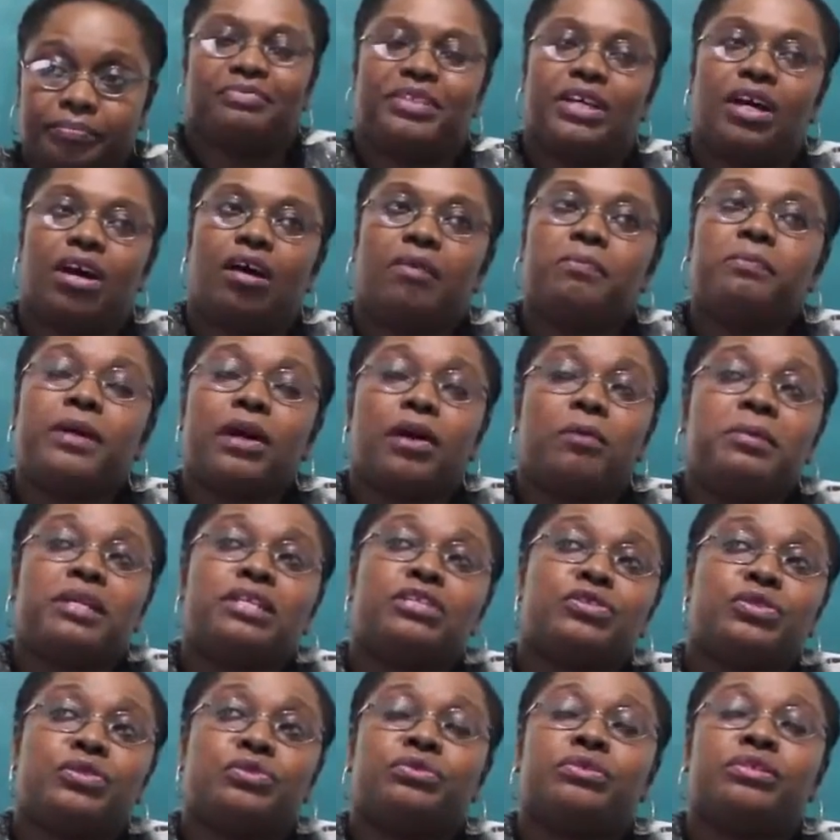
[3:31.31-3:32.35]
The upcoming
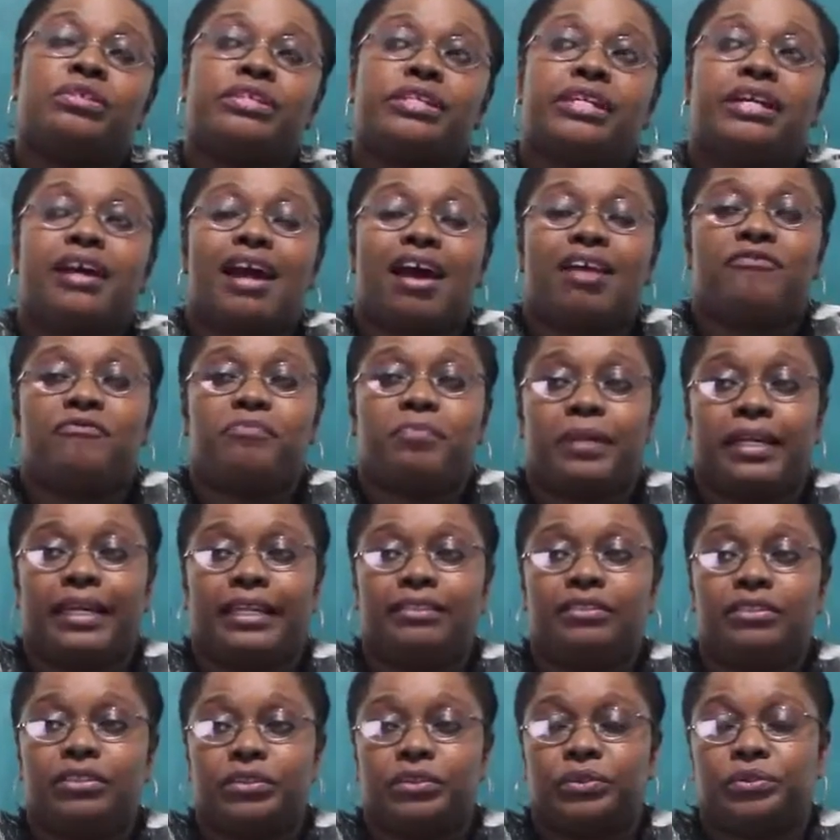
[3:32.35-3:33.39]
school year, I've
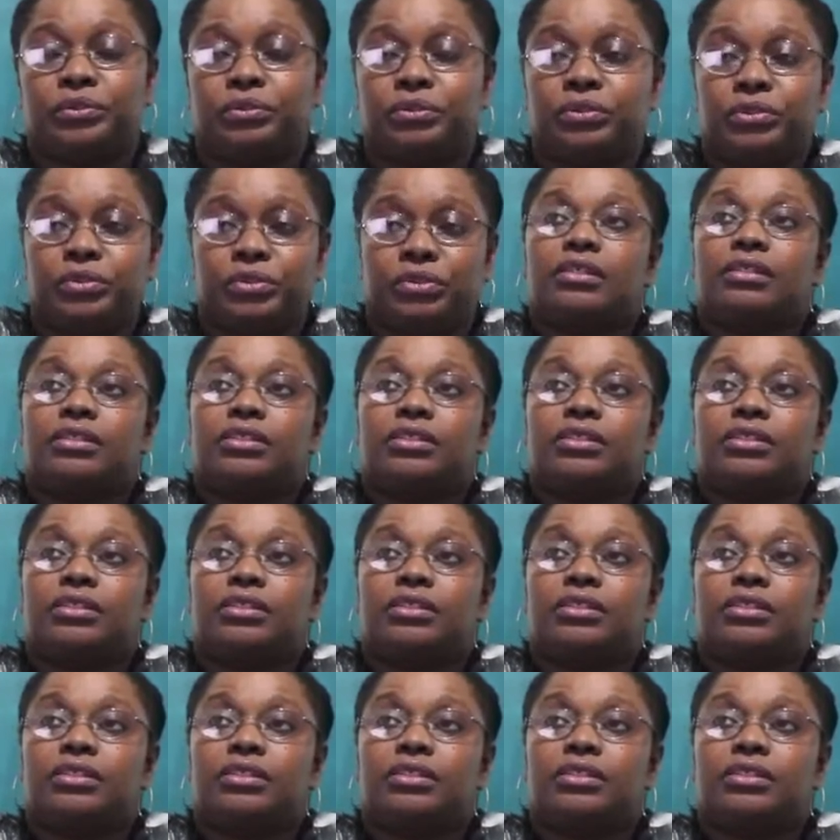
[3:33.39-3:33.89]
planned to do